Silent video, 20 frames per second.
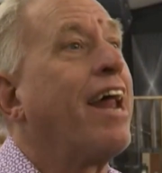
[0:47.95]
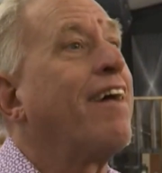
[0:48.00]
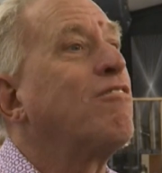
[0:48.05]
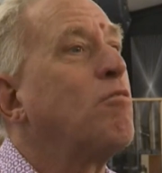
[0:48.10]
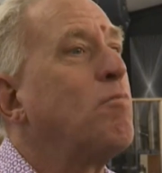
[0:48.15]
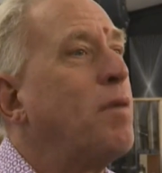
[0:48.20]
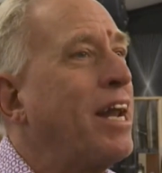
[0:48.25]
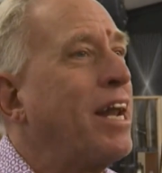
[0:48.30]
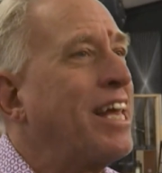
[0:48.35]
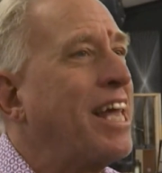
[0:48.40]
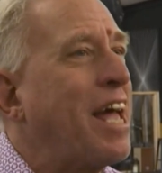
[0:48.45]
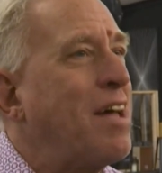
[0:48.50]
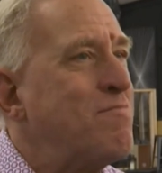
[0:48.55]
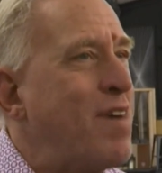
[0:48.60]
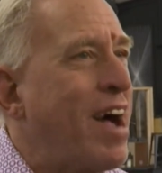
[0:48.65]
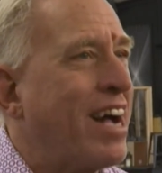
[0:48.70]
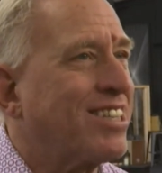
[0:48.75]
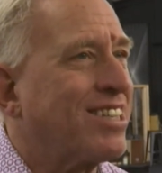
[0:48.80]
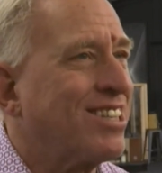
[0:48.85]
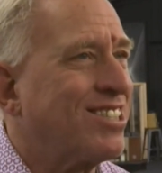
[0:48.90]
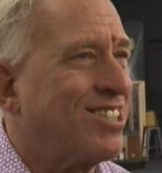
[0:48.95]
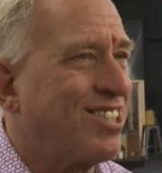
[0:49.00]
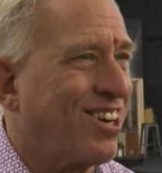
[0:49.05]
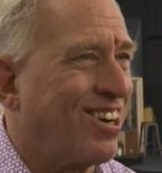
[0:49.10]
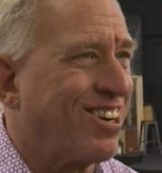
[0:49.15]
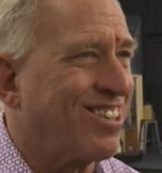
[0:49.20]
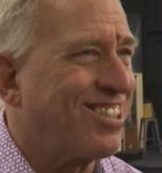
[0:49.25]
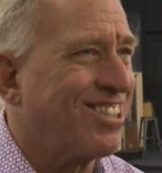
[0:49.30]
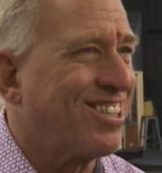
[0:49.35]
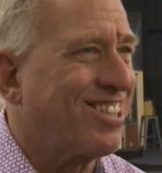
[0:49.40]
everybody came back to
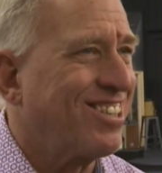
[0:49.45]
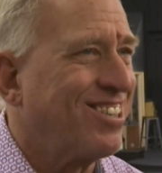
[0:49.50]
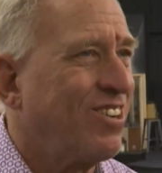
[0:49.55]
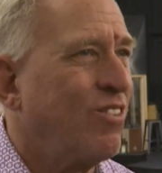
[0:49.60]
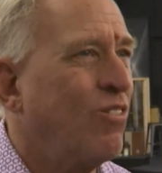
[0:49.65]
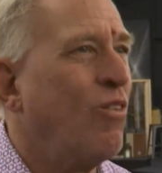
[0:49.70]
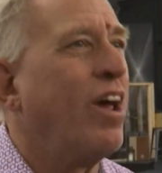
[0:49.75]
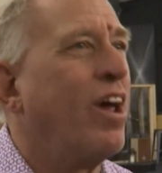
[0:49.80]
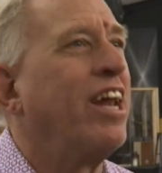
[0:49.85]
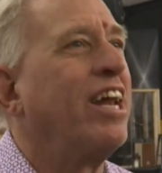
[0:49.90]
church when